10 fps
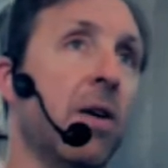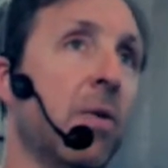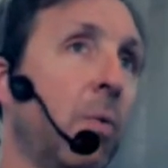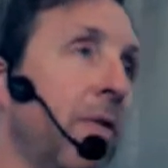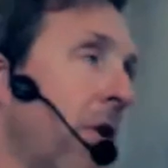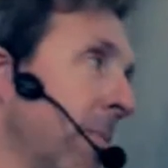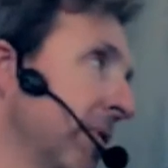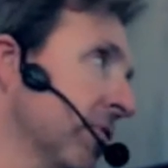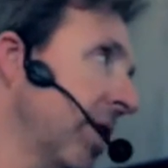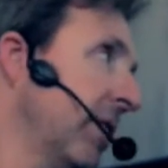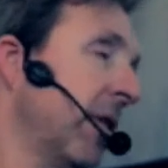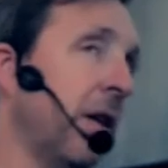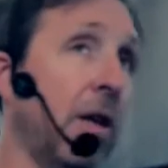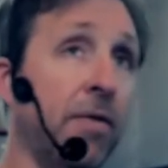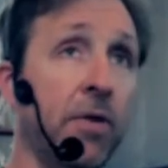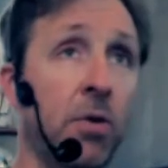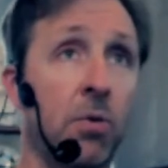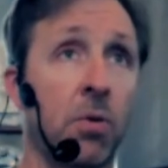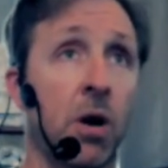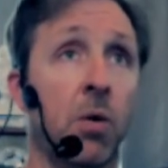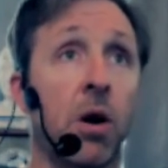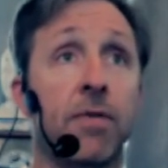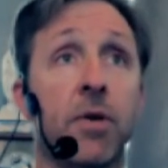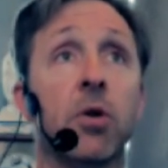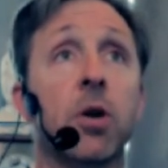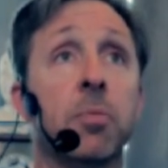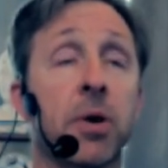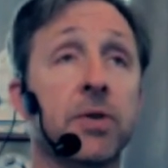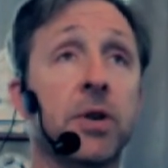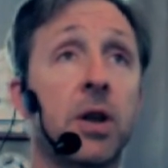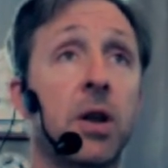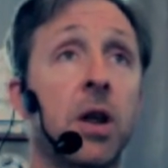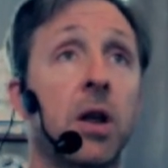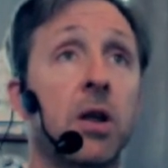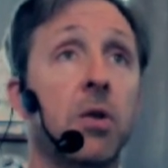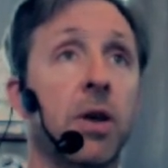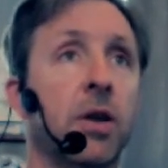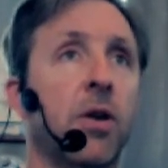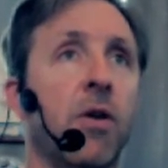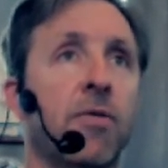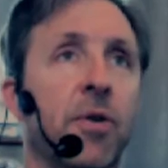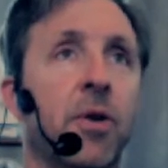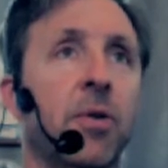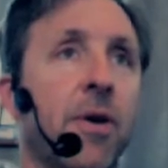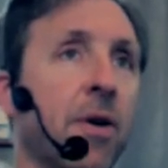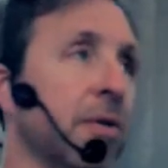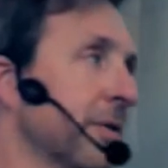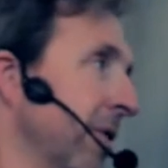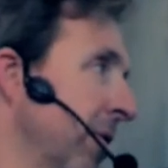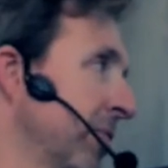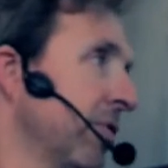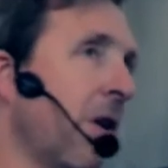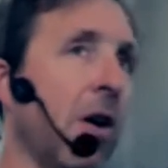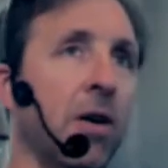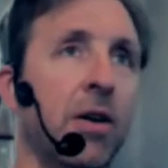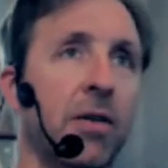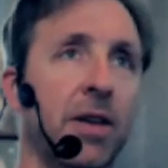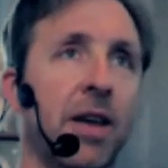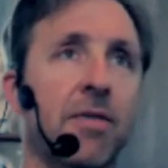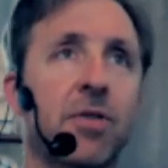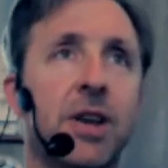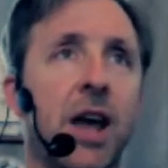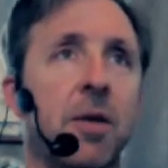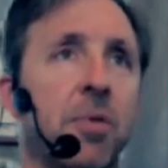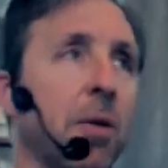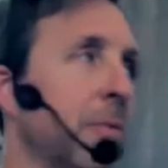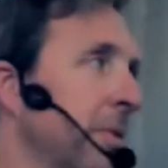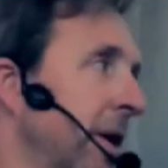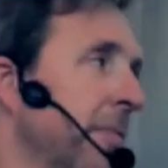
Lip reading: We've all been trained that if you're a good person, you like go for a long, slow jog like every day, probably.